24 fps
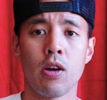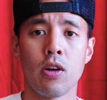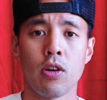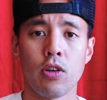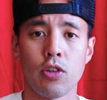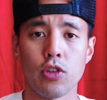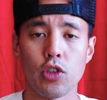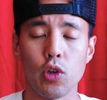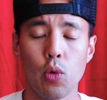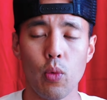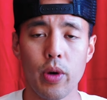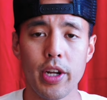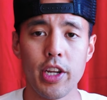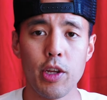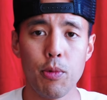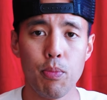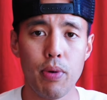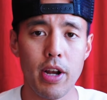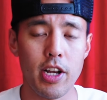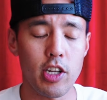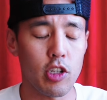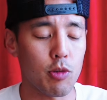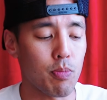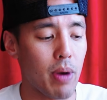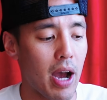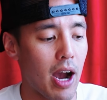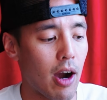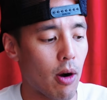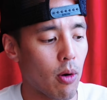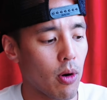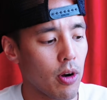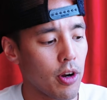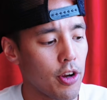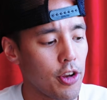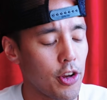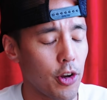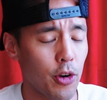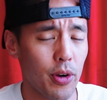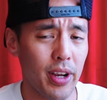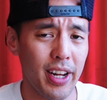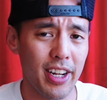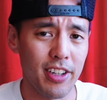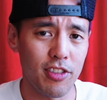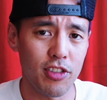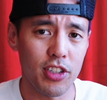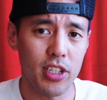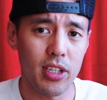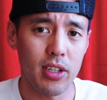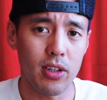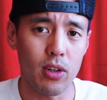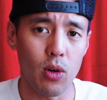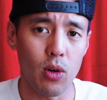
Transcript: So when you press power, you're going to see